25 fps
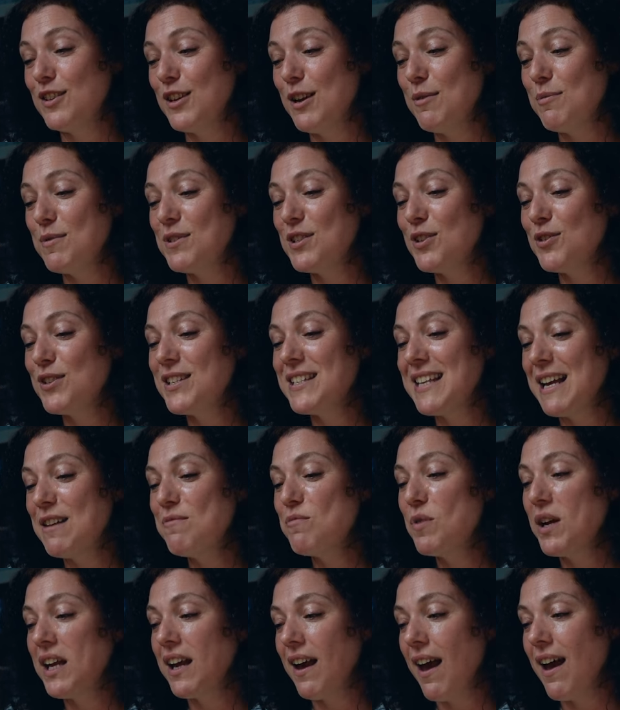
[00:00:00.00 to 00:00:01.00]
it was on the
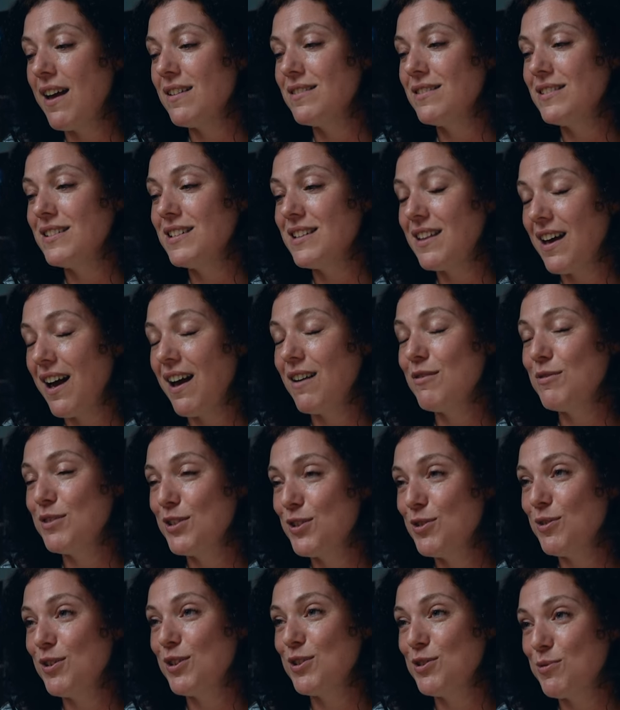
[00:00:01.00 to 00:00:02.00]
same weekend that I
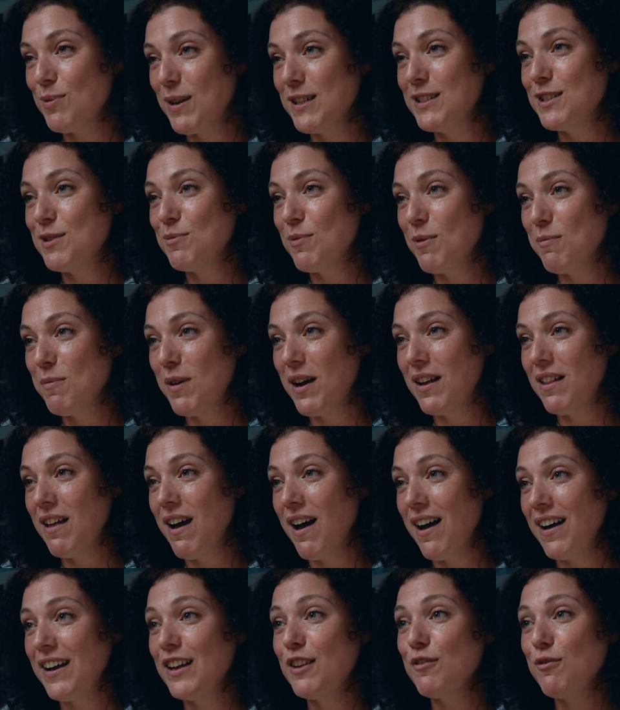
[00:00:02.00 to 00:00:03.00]
was doing a 21 mile
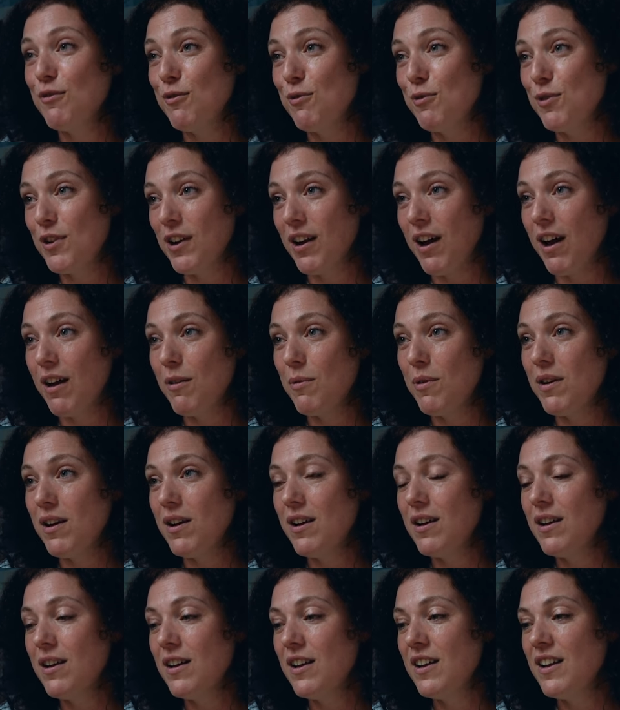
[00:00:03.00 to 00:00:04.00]
hike for
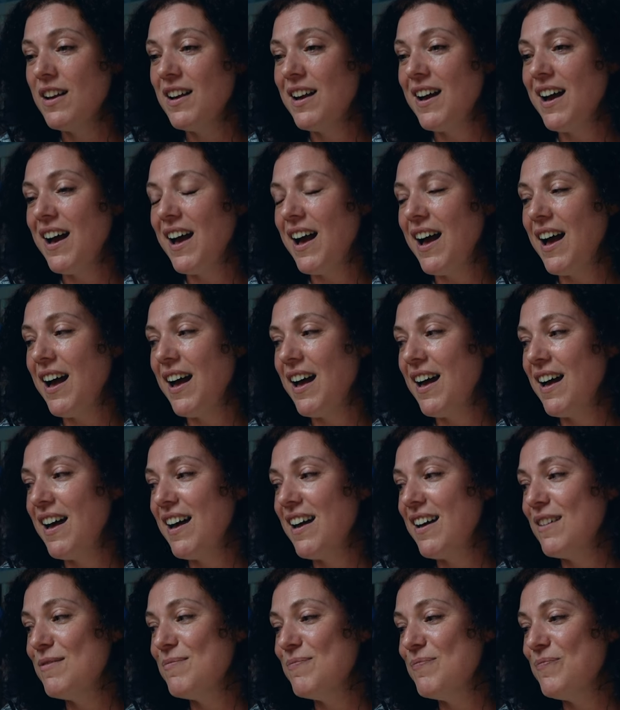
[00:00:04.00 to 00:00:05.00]
NACOA.
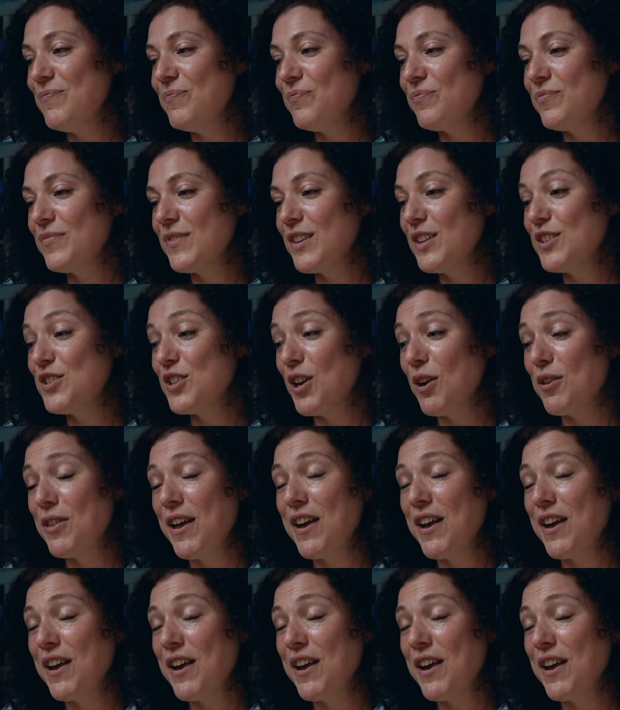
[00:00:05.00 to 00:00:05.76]
Um, so